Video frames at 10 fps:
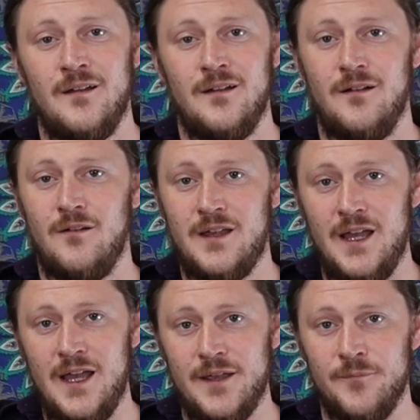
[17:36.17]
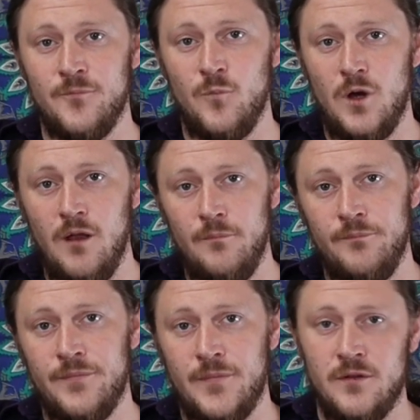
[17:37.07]
Okay, well,
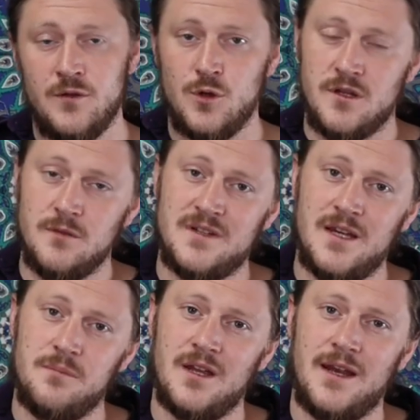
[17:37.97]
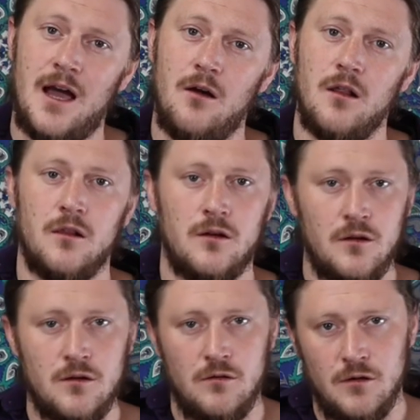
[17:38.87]
those are just some tips on how to
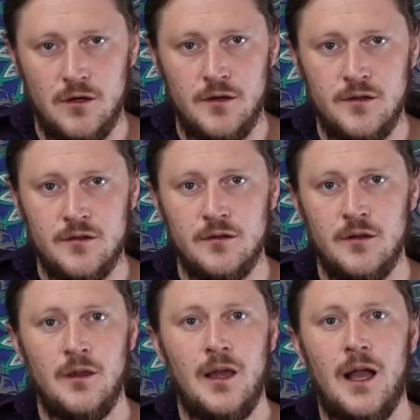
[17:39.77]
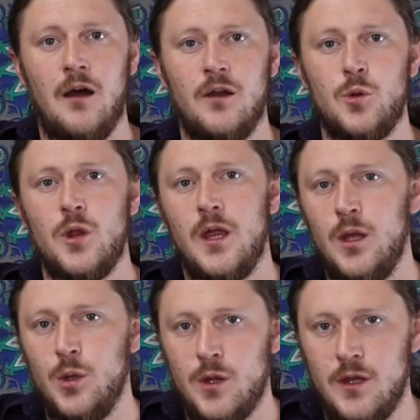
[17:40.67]
learn chords, how to
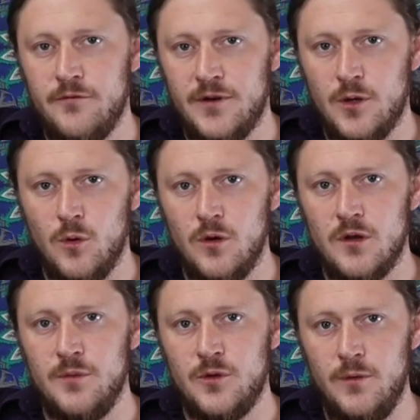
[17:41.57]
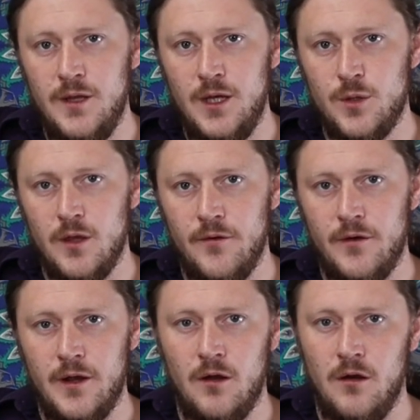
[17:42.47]
change different chords between each other,
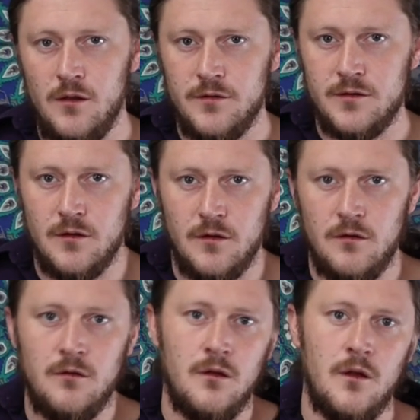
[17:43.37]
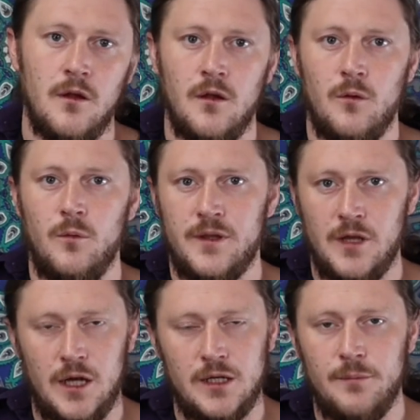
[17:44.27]
and also we
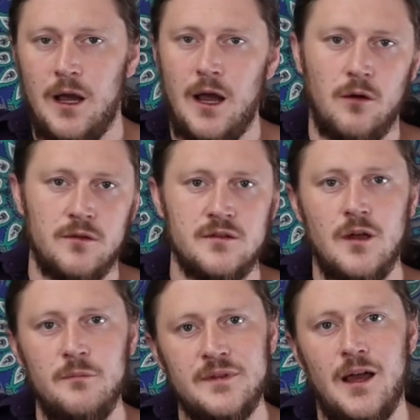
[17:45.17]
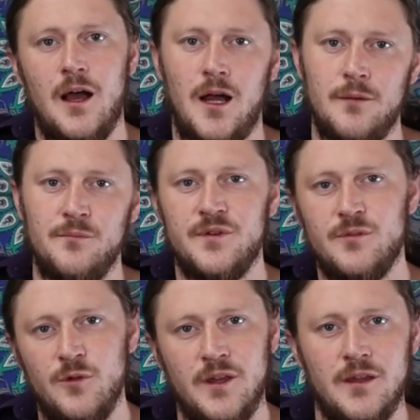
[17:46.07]
talked about how sometimes
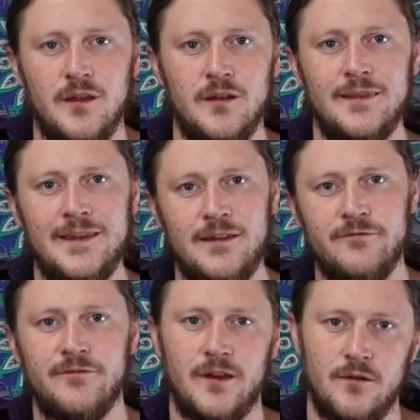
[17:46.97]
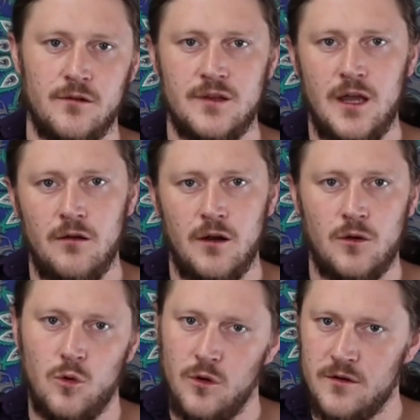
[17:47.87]
we can leave fingers down on
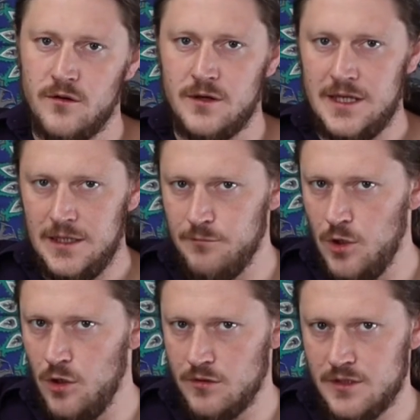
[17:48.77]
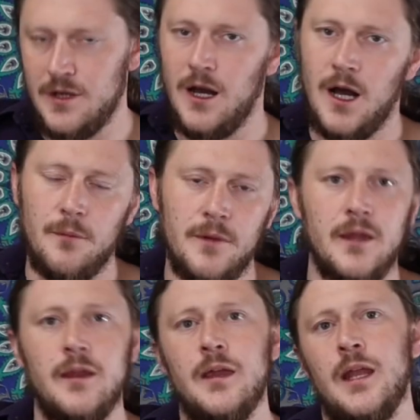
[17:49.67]
chords or keep notes
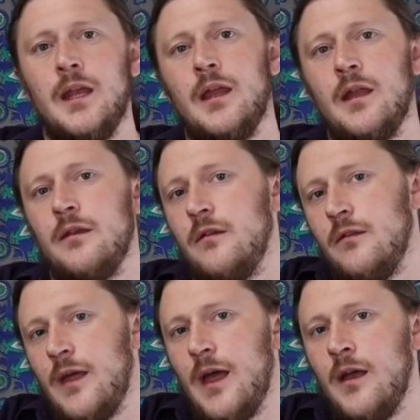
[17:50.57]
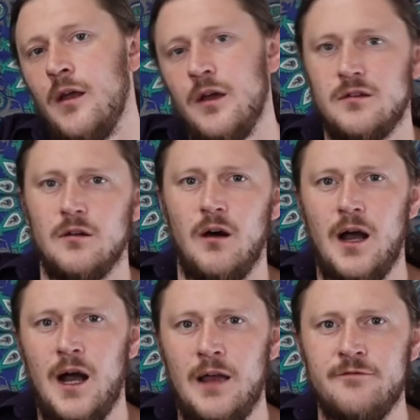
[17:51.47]
common and do that.
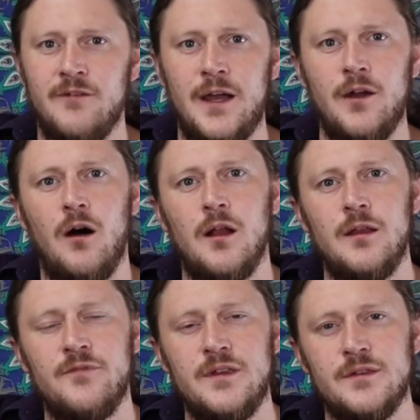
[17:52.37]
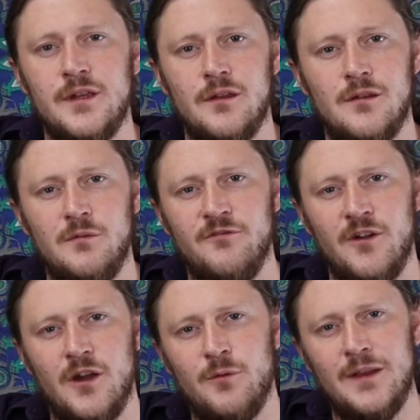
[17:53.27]
So I find all of these things to be
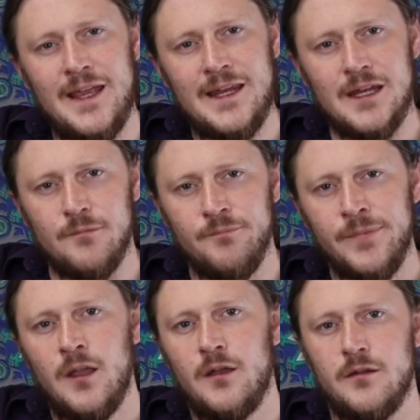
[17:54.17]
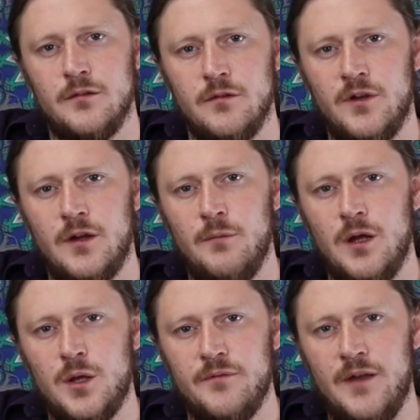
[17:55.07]
very related because they're very
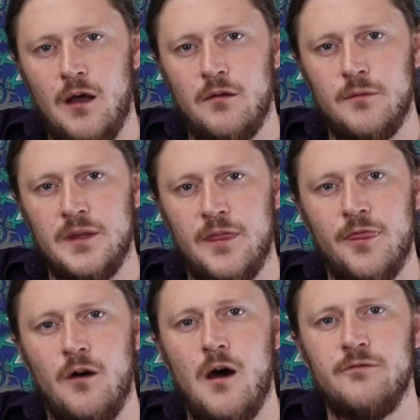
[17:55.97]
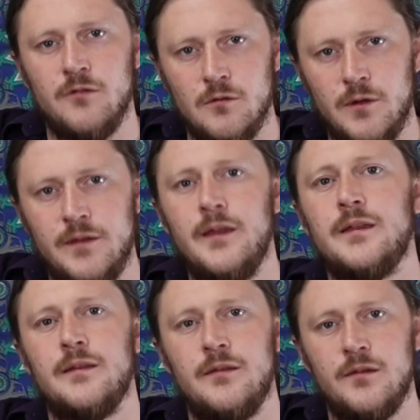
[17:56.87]
much of how to be thoughtful when
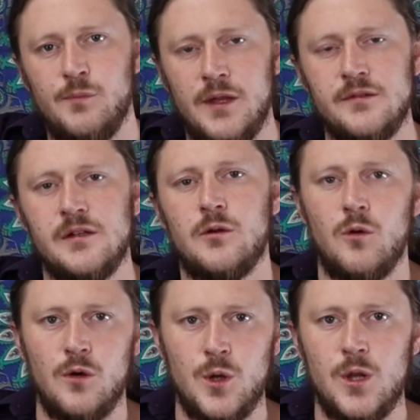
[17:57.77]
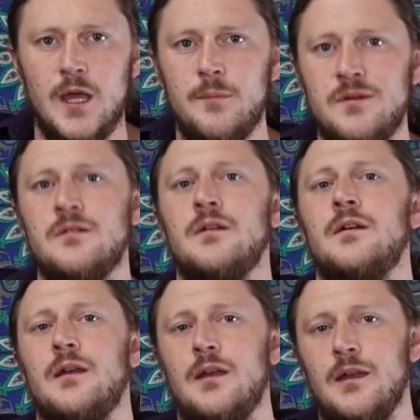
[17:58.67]
taking these basic chord shapes
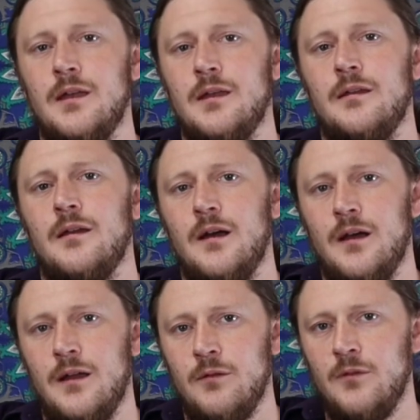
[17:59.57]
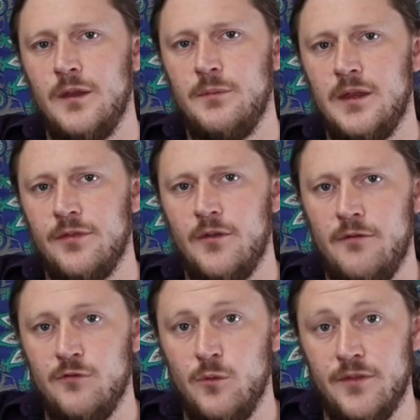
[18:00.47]
and really being
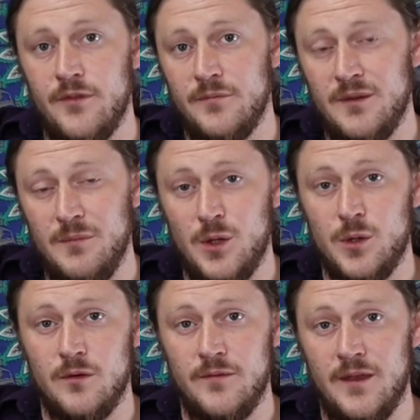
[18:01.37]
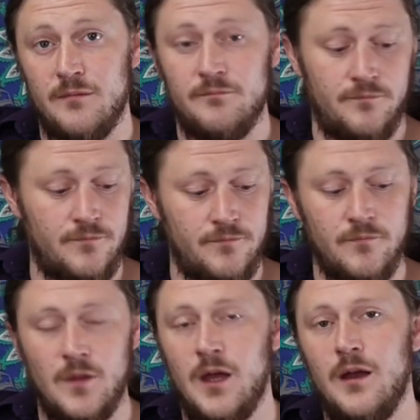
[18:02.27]
thoughtful with them to make sure that
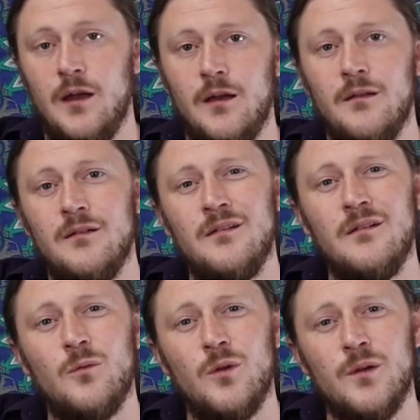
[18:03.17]
we're